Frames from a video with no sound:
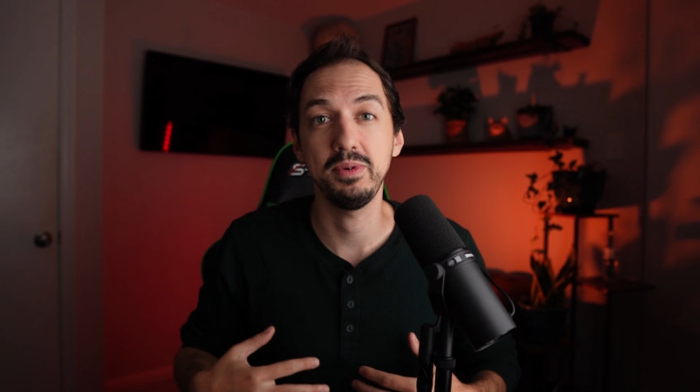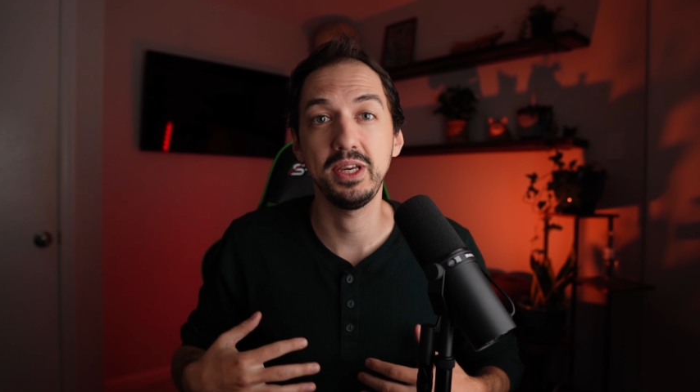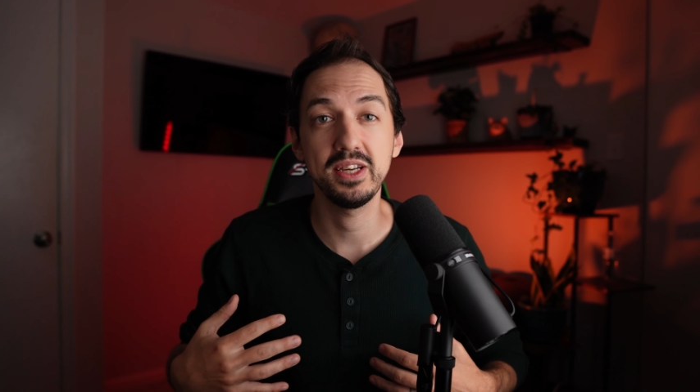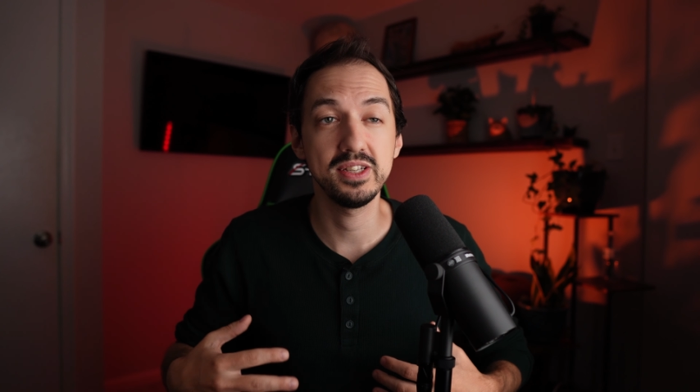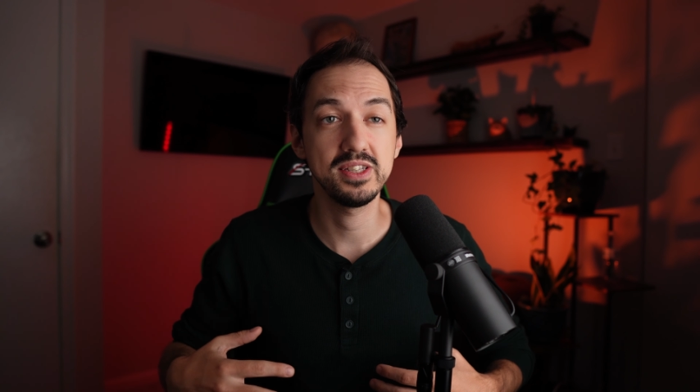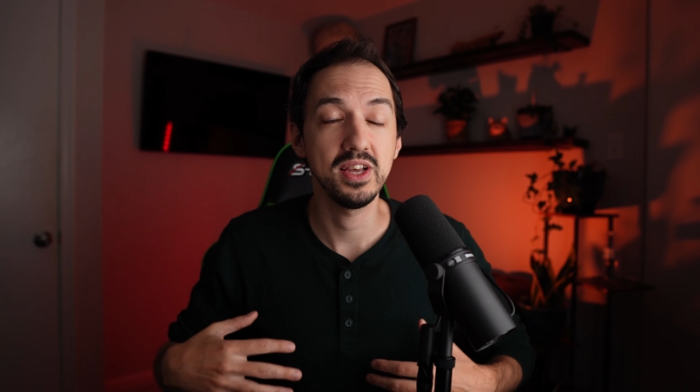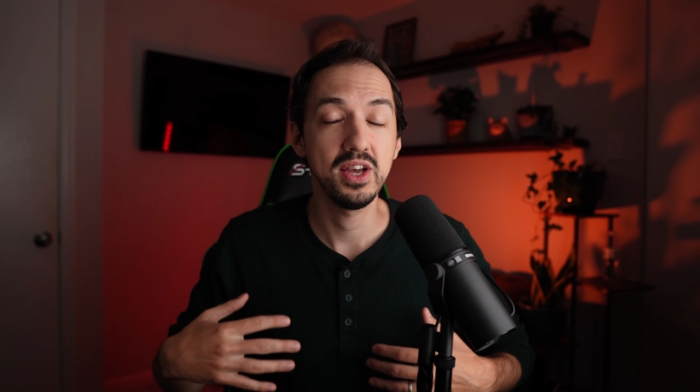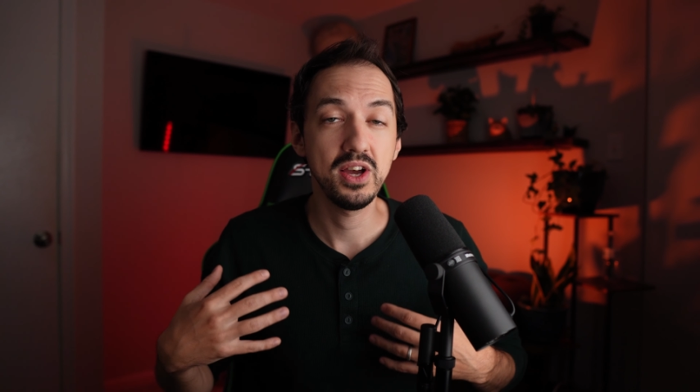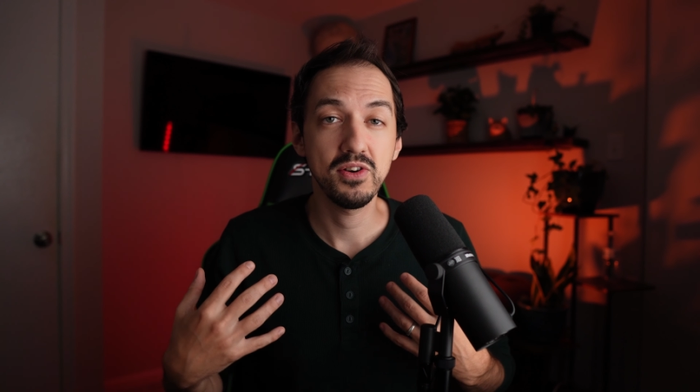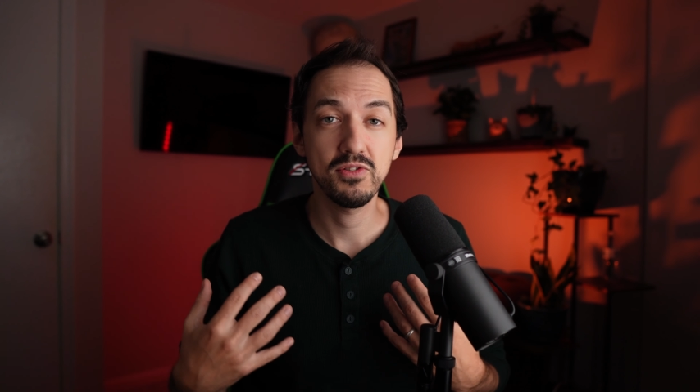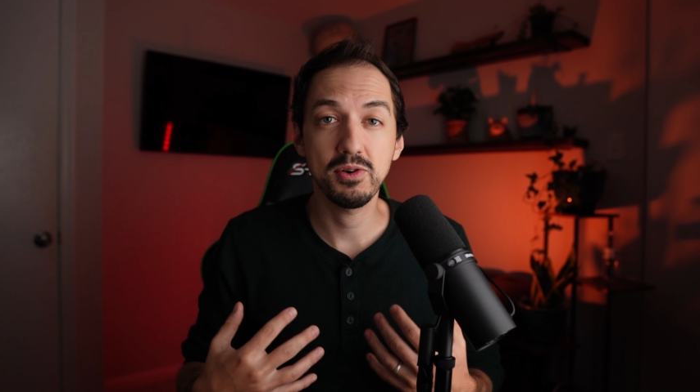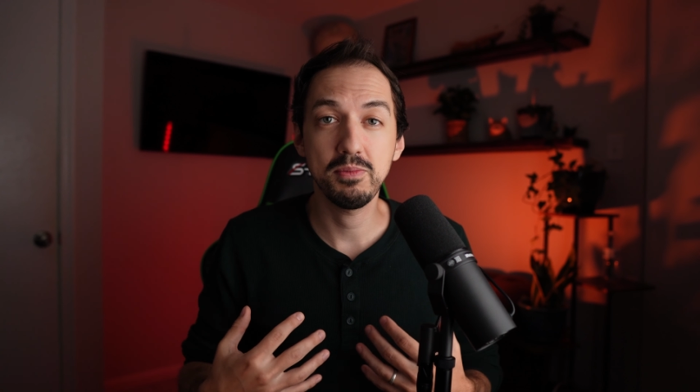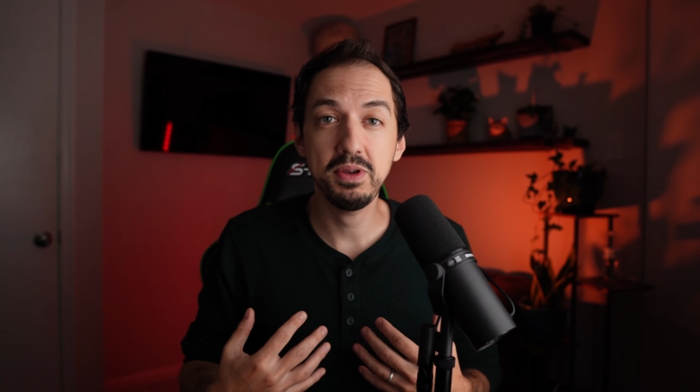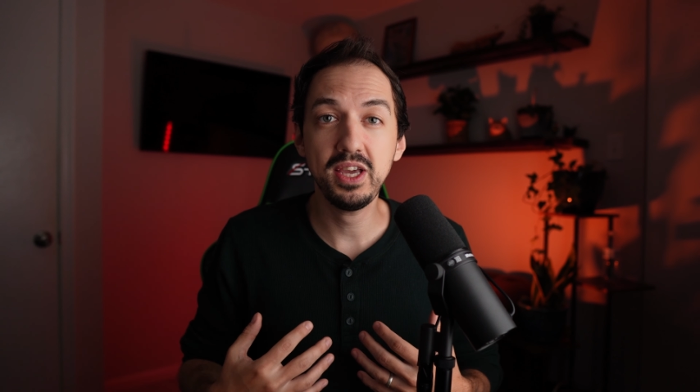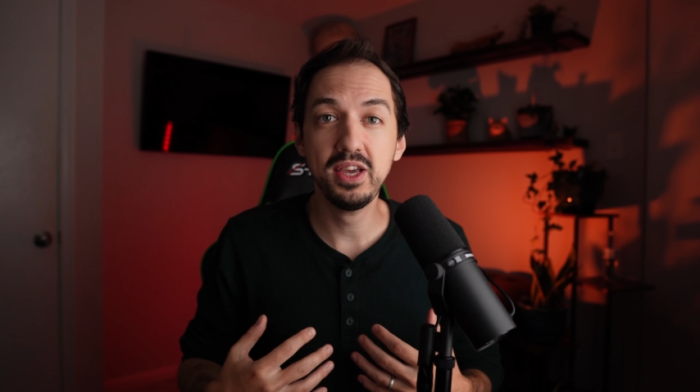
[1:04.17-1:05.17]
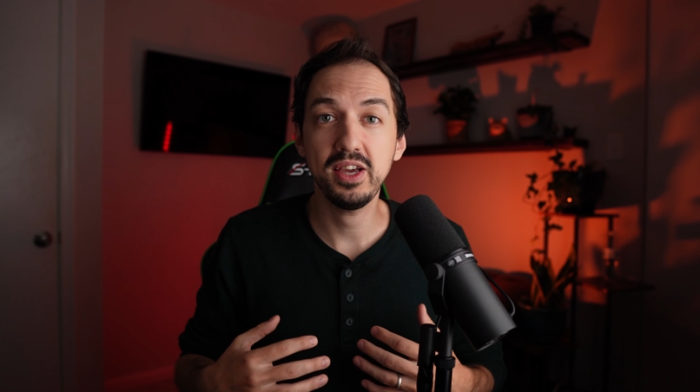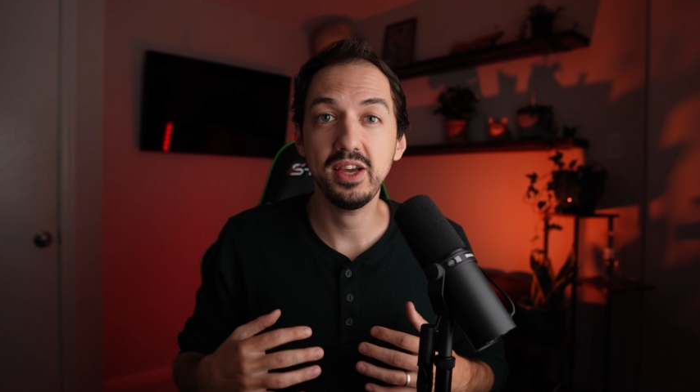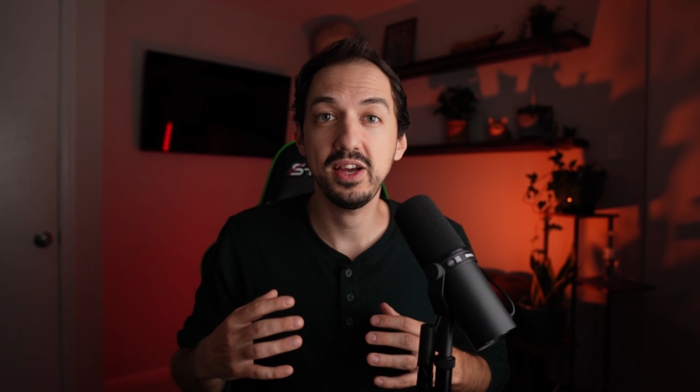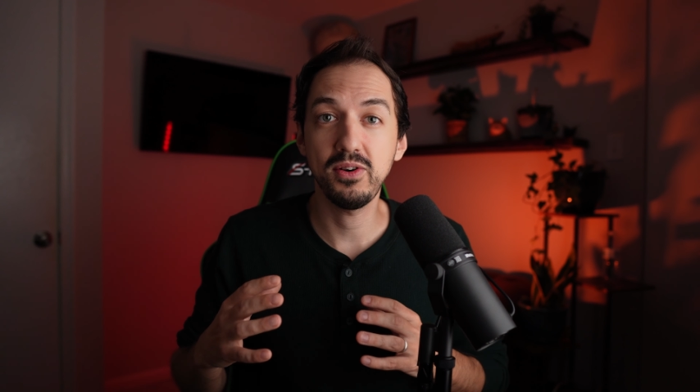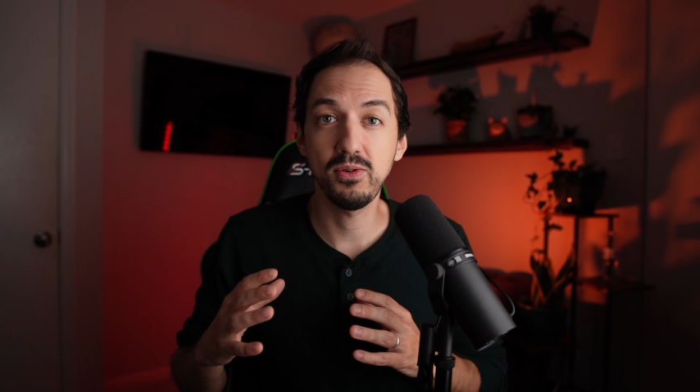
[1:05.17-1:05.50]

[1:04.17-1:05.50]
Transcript: Because for me,